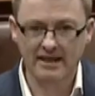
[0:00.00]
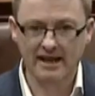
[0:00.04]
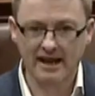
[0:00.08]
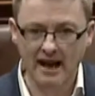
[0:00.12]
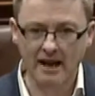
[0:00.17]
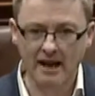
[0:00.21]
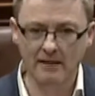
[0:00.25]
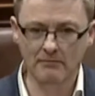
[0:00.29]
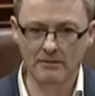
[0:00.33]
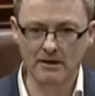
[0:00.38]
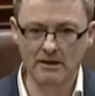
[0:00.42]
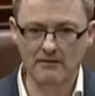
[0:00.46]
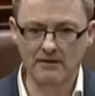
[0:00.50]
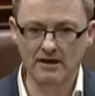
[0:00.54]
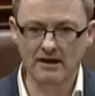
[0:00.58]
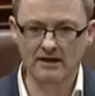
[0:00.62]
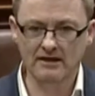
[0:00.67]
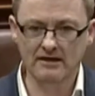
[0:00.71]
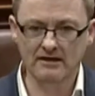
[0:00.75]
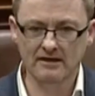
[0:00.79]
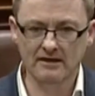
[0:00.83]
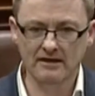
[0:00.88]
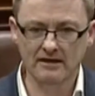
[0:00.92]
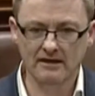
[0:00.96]
can be
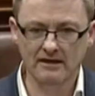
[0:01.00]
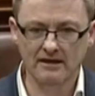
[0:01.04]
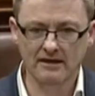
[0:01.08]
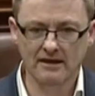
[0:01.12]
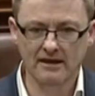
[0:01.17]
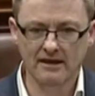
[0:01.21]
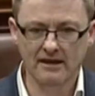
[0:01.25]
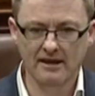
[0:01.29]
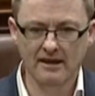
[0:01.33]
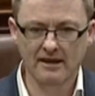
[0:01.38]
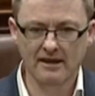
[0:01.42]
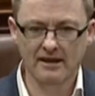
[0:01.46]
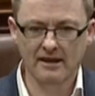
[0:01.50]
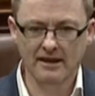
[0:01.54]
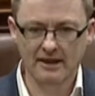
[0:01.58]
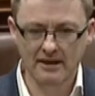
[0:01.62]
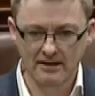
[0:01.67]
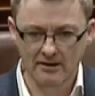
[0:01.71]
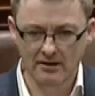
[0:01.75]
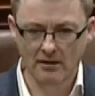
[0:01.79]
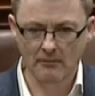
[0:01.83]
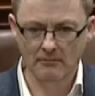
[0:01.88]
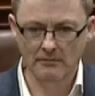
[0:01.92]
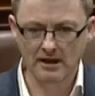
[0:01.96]
fixed. It is
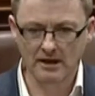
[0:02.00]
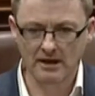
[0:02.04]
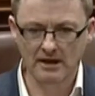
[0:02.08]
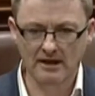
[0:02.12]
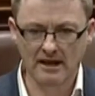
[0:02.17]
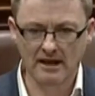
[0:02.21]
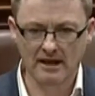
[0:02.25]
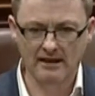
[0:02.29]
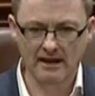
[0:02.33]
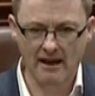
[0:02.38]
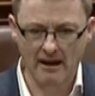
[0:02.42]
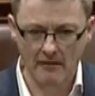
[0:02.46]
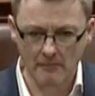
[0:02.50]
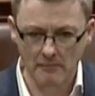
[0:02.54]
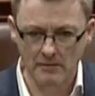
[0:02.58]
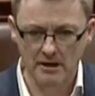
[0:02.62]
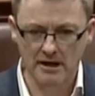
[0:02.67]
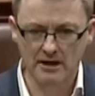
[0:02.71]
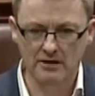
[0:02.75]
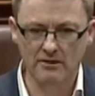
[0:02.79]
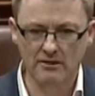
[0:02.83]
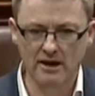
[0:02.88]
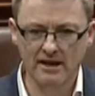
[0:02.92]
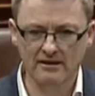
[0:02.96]
something that can be
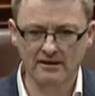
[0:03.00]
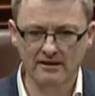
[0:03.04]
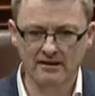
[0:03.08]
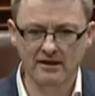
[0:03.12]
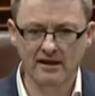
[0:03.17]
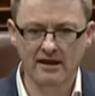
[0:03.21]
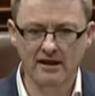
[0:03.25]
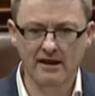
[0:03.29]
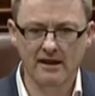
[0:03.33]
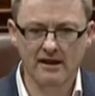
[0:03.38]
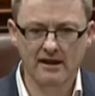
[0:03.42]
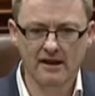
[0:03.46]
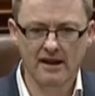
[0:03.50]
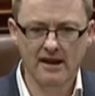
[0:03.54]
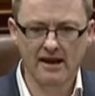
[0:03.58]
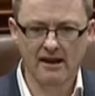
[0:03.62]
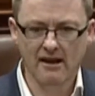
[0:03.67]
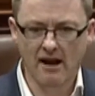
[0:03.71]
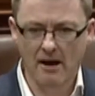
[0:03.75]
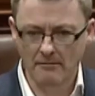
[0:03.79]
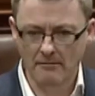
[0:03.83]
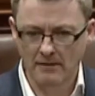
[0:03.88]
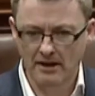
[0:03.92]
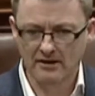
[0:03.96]
addressed.
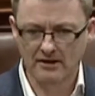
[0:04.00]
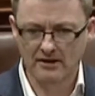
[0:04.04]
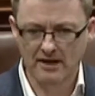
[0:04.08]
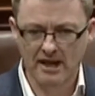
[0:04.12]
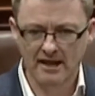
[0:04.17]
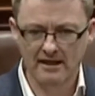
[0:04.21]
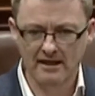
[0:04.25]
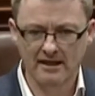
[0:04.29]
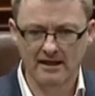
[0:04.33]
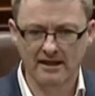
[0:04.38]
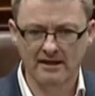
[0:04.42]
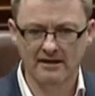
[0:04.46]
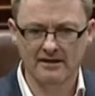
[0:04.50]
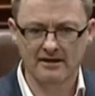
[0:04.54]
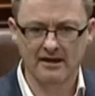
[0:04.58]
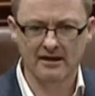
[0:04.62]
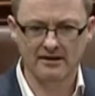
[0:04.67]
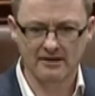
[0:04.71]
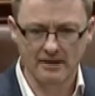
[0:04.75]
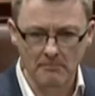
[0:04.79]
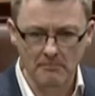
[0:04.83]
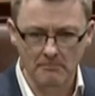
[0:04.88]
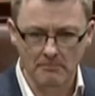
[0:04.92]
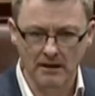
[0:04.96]
I'm not saying that it's a
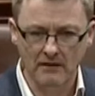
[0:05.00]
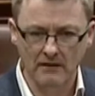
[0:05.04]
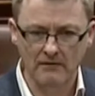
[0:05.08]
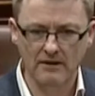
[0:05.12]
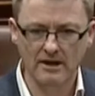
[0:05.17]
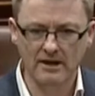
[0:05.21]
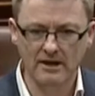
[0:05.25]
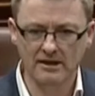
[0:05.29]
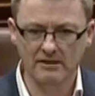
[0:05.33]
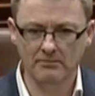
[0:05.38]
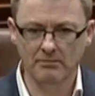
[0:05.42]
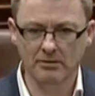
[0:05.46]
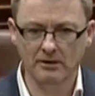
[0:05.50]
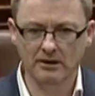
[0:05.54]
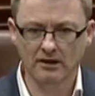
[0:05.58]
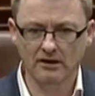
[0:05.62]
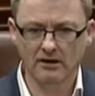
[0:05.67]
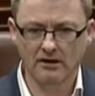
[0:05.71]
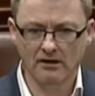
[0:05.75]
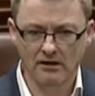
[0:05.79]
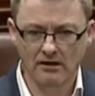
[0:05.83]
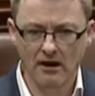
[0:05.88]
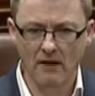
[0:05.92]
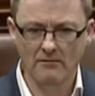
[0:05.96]
simple fix, but there
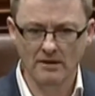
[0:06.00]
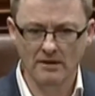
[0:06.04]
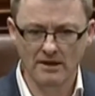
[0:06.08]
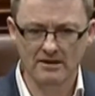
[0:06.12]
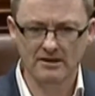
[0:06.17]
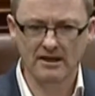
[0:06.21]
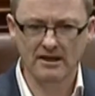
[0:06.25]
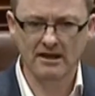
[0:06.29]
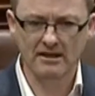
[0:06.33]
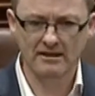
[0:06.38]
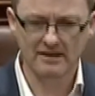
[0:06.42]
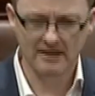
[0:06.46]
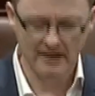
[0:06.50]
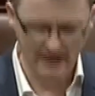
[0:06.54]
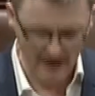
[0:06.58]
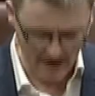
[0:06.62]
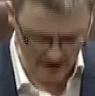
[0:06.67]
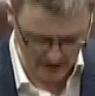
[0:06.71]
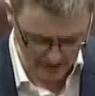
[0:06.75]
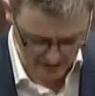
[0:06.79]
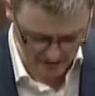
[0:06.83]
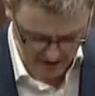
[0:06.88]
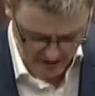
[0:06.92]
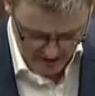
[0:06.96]
are obvious things that
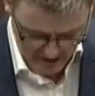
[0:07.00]
can